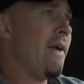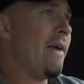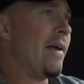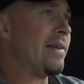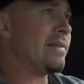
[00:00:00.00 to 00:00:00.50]

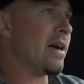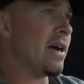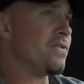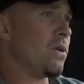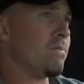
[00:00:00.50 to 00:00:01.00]
And
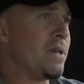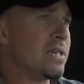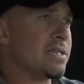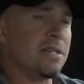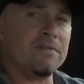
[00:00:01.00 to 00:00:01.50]
don't be
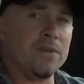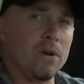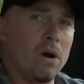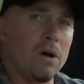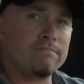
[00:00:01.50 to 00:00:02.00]
deceived at
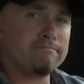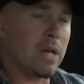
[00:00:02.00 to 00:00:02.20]
all.